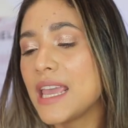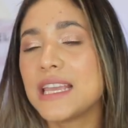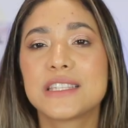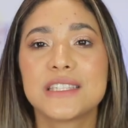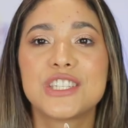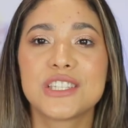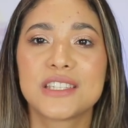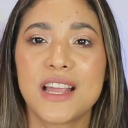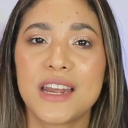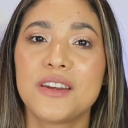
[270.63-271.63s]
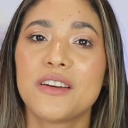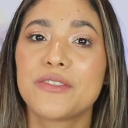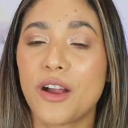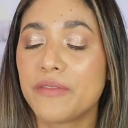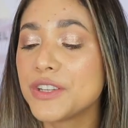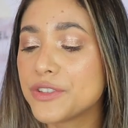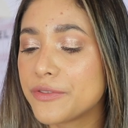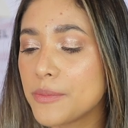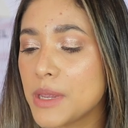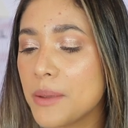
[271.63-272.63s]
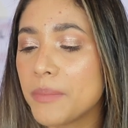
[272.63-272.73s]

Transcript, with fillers: it's just not enough coverage for me